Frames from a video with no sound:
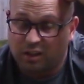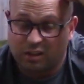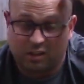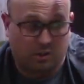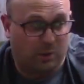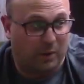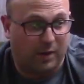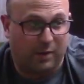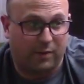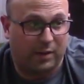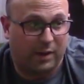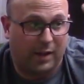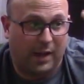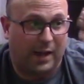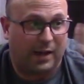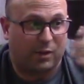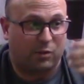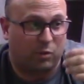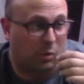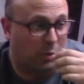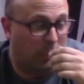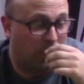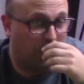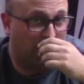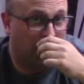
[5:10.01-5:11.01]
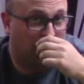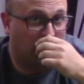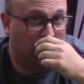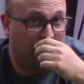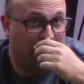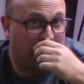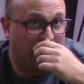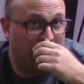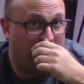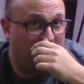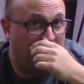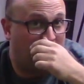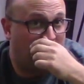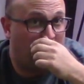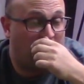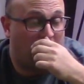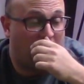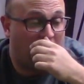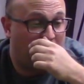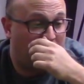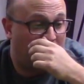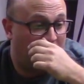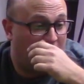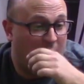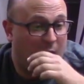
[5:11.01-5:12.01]
don't have any actual wood nearby,
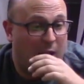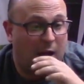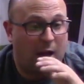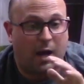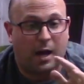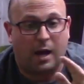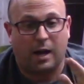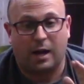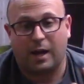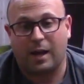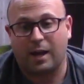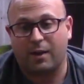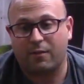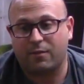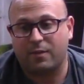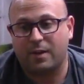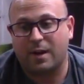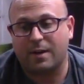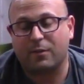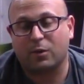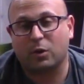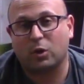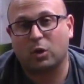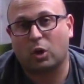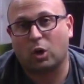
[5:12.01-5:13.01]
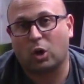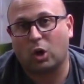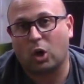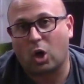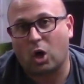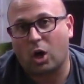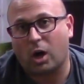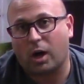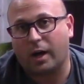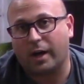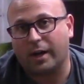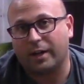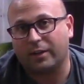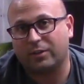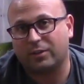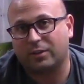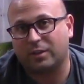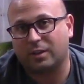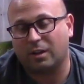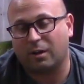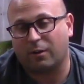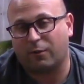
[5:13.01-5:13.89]
have never lost